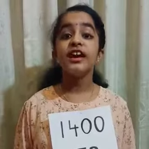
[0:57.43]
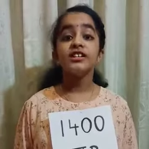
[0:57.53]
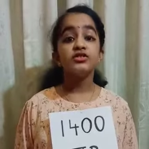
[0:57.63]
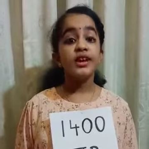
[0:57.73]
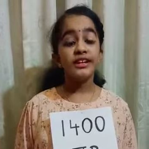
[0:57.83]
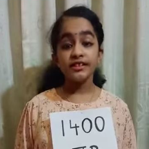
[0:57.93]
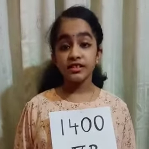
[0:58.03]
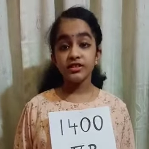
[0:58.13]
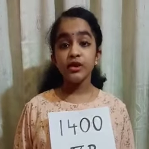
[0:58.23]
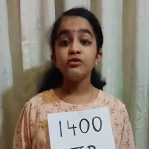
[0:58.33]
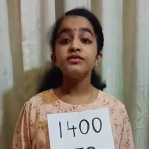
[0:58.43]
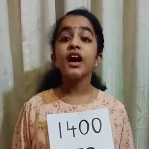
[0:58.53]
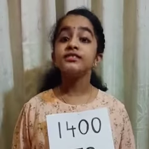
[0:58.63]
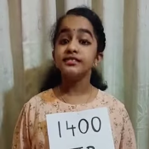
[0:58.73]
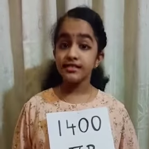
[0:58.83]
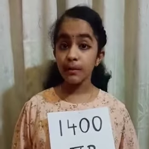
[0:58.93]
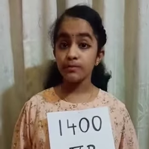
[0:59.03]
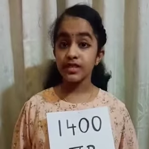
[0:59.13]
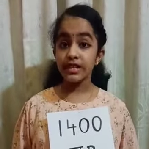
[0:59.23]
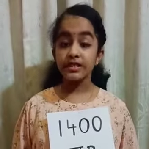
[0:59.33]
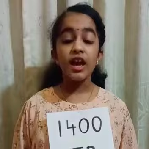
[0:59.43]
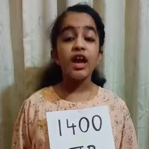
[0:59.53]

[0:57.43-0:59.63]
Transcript: to introduce a subject